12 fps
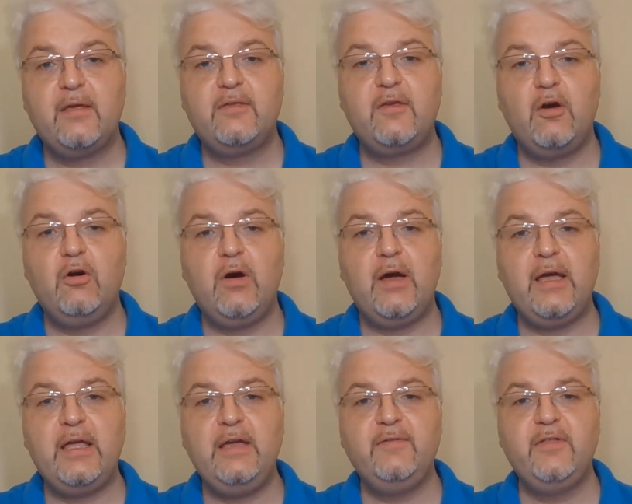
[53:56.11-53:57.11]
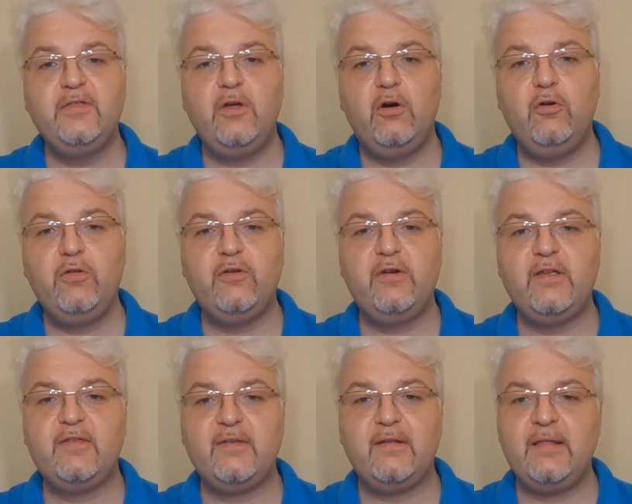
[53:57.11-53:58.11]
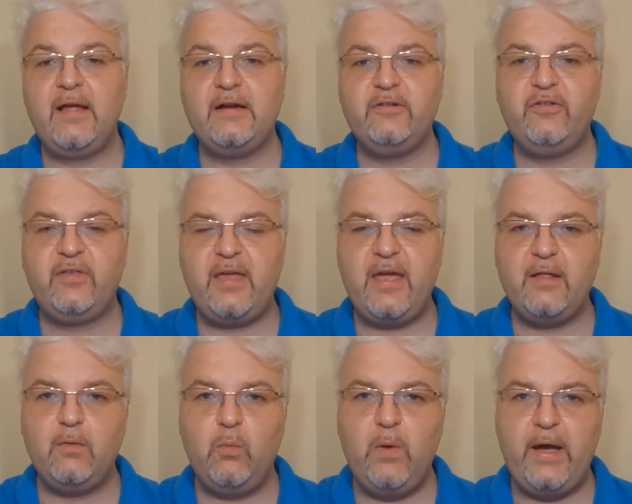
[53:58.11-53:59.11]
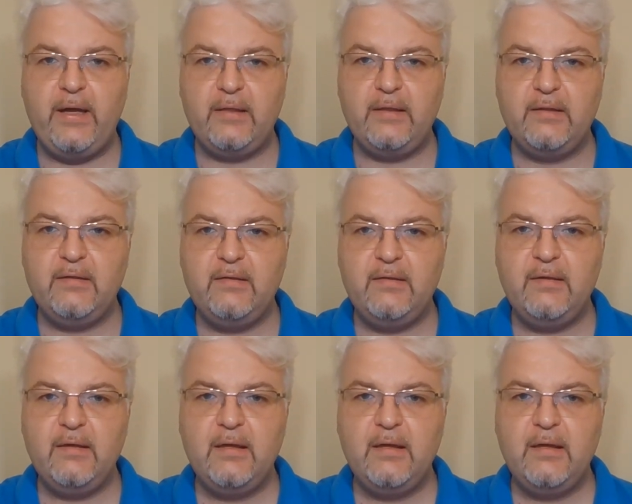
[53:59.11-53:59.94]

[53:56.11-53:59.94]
So even though there is large-scale violence,